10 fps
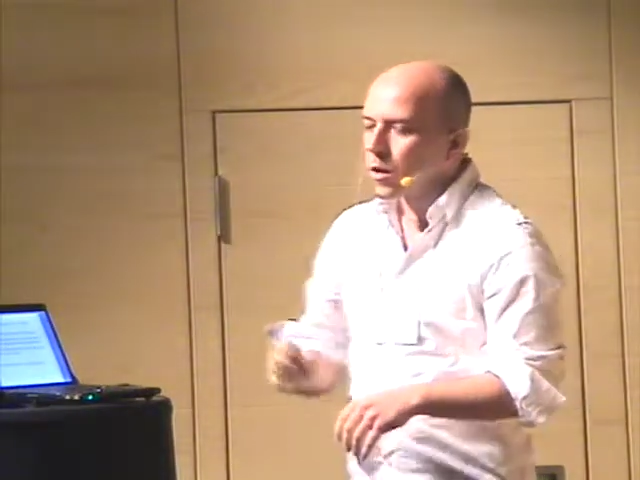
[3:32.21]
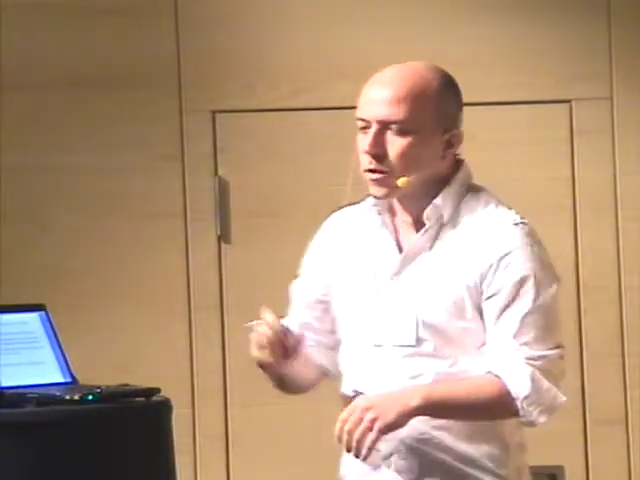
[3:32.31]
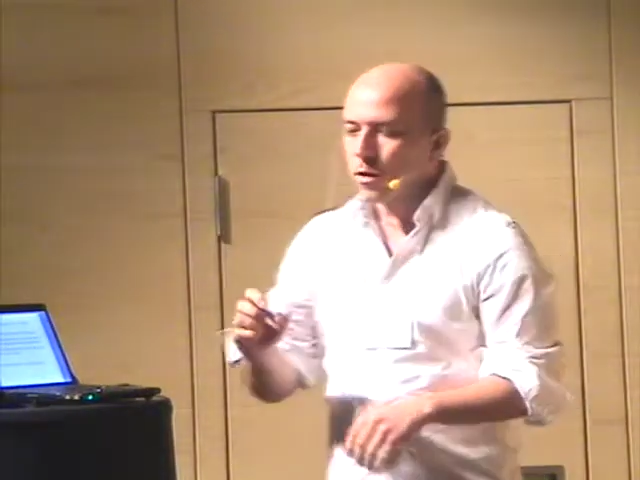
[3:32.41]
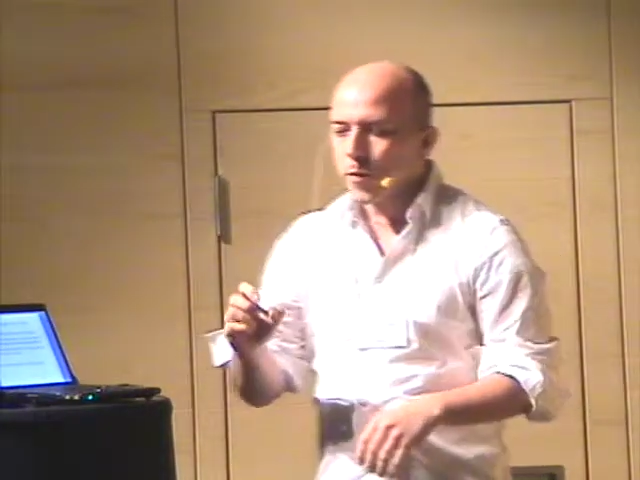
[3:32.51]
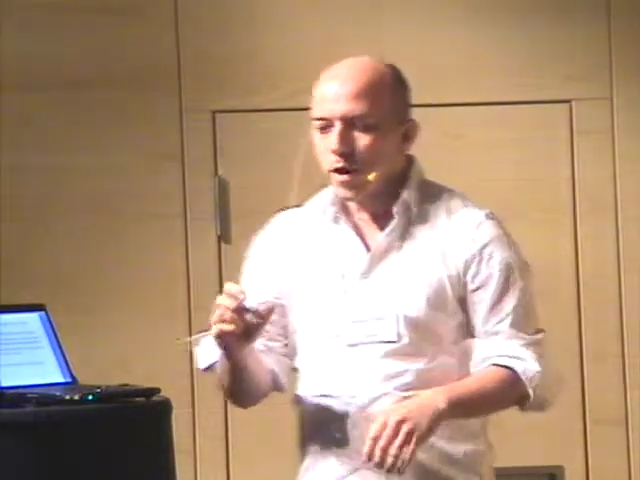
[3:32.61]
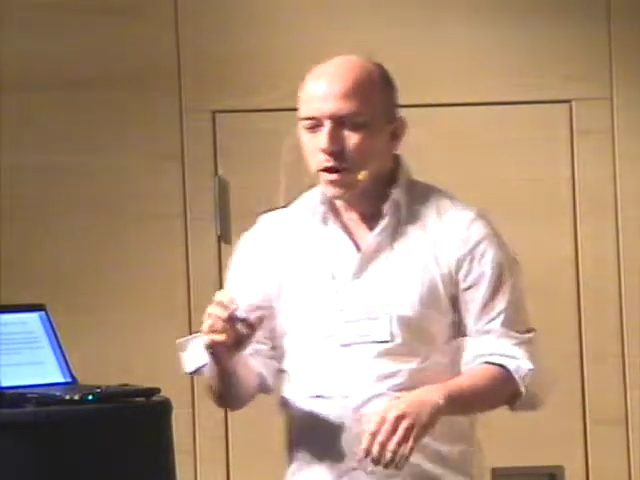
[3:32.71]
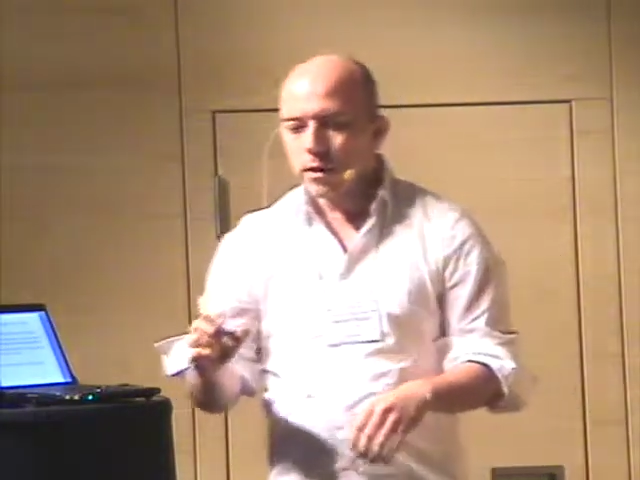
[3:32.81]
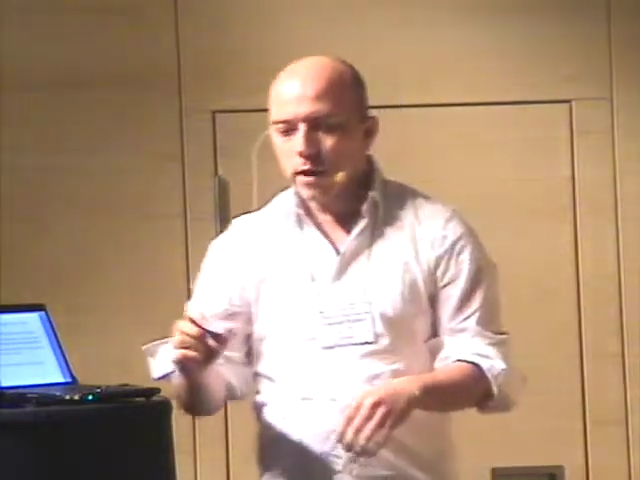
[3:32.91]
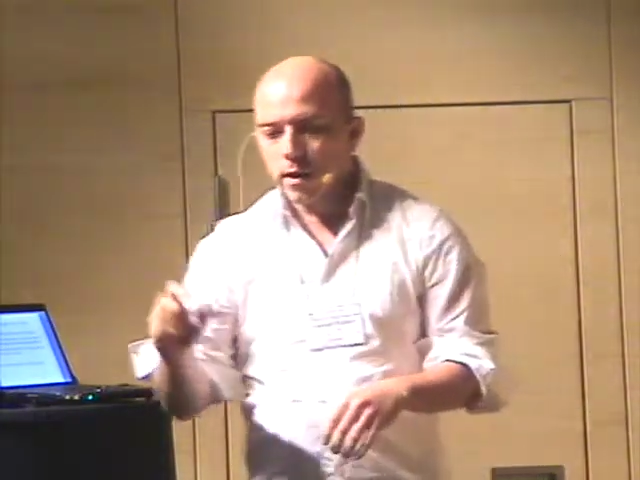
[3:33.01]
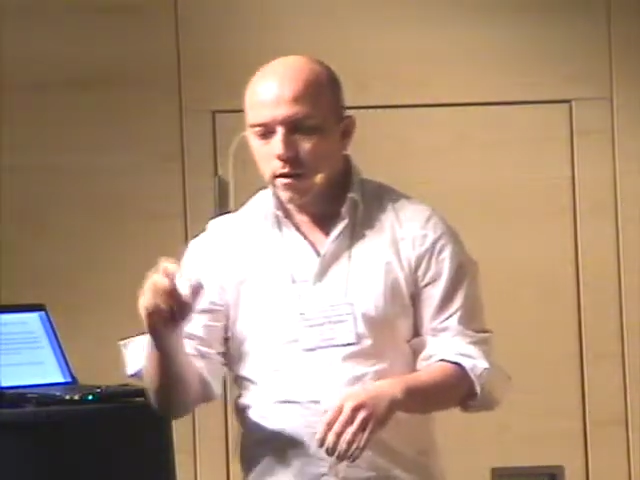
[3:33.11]
So the point
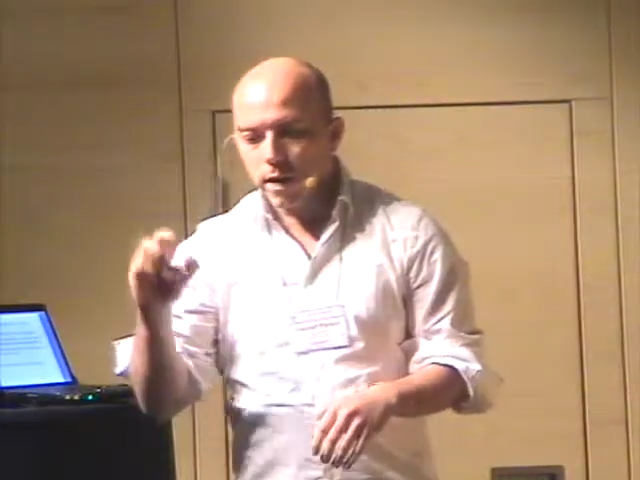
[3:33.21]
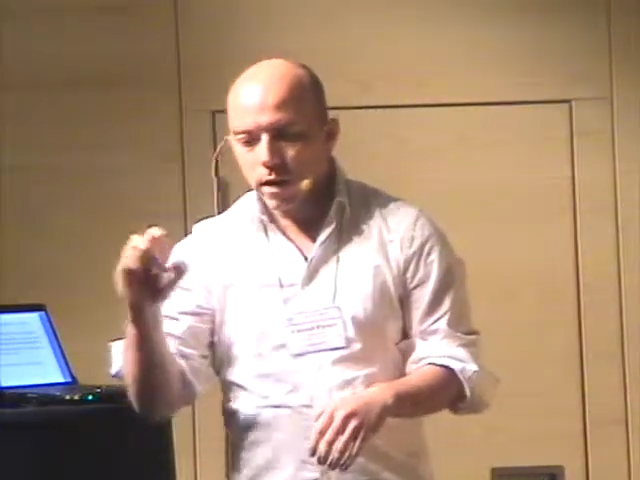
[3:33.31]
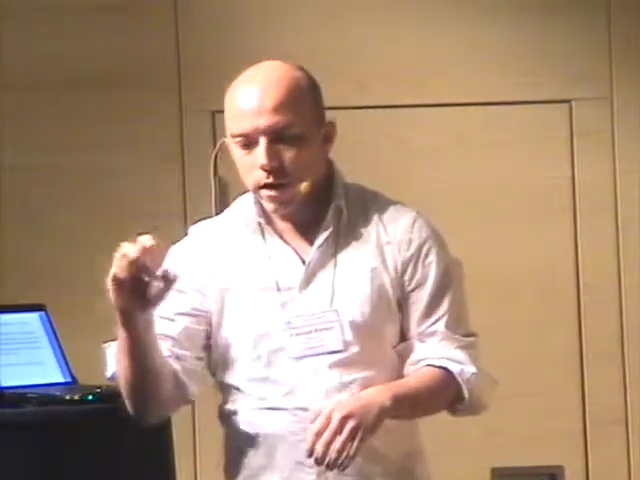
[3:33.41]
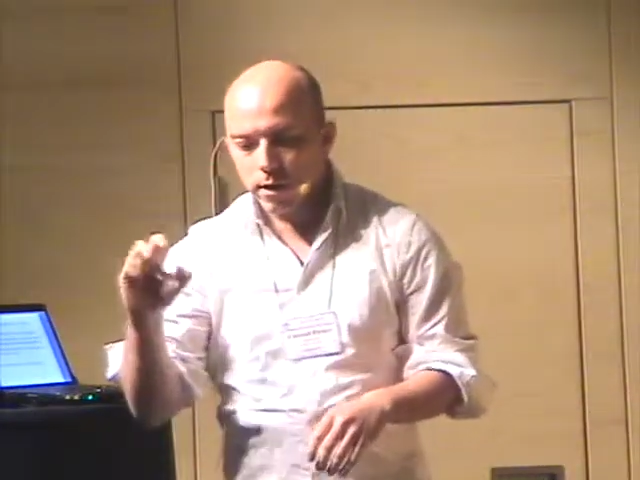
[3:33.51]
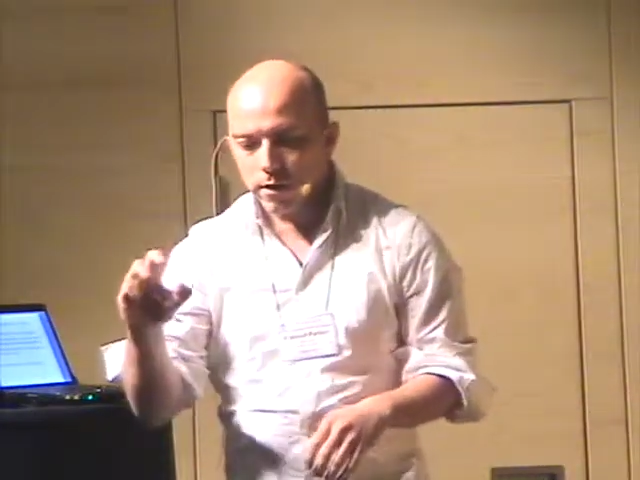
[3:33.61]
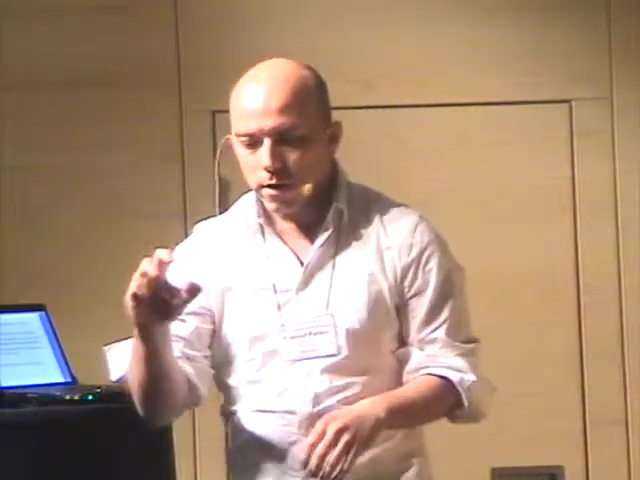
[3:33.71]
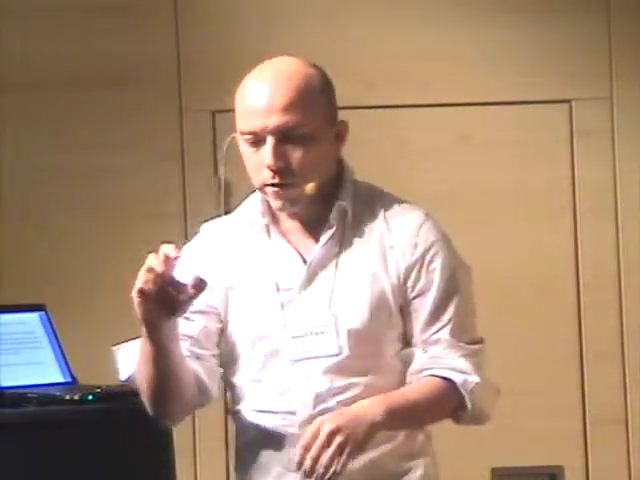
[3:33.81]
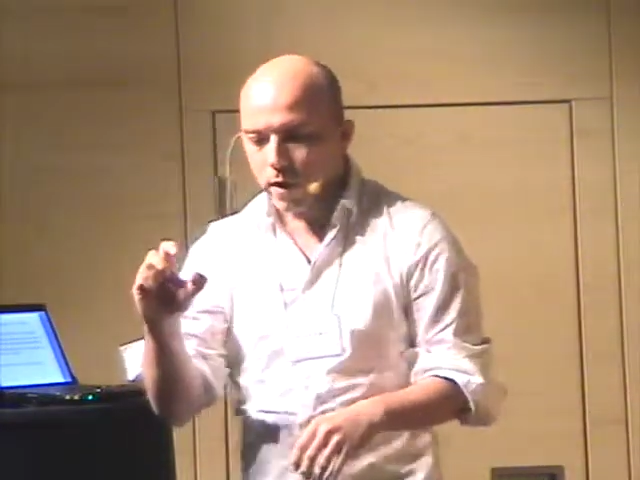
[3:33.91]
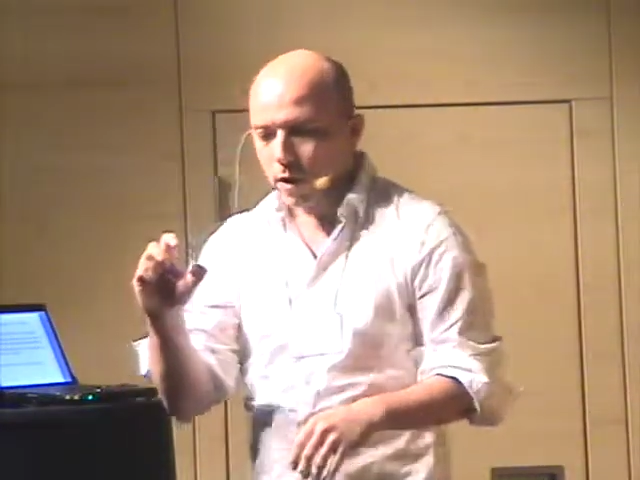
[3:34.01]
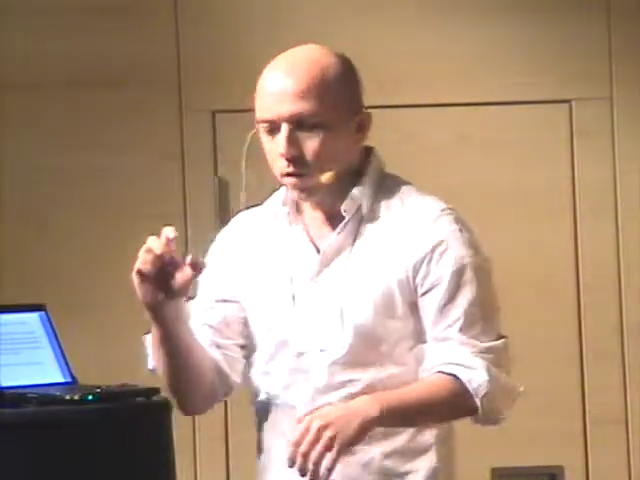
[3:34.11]
is that that kind of
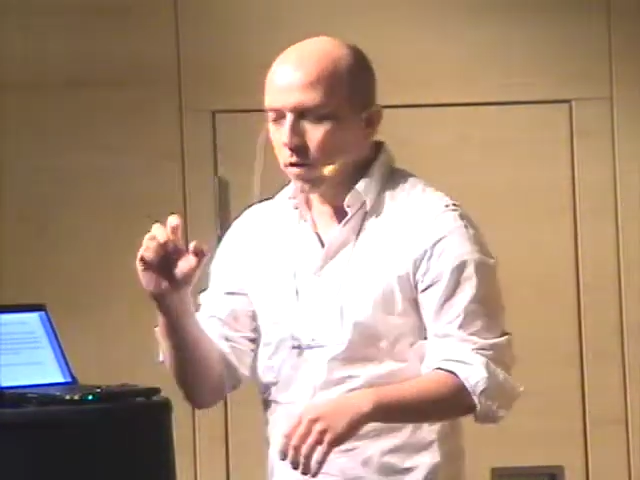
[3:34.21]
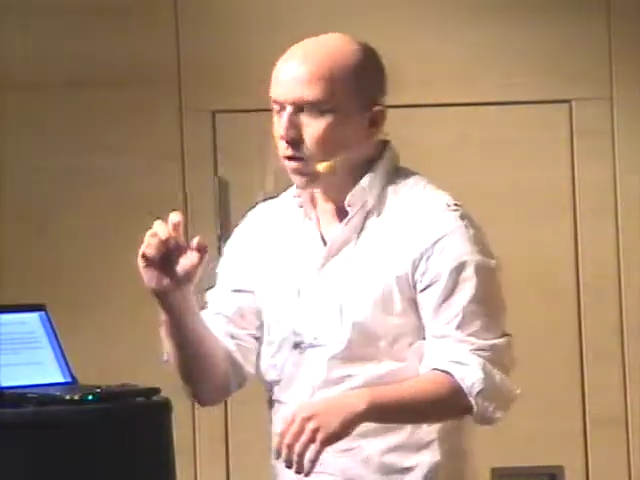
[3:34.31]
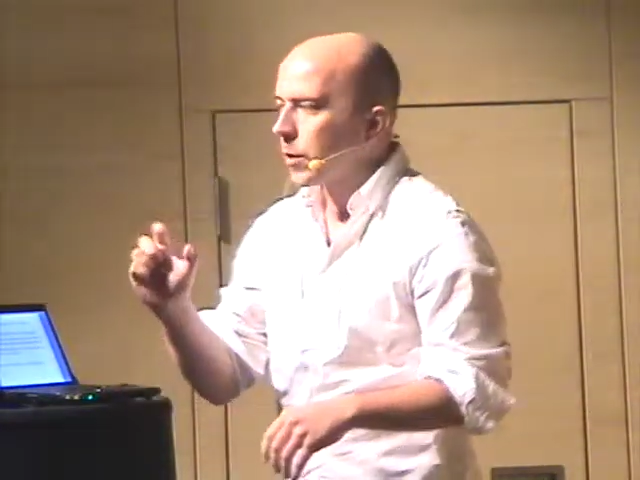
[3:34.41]
stuff that you would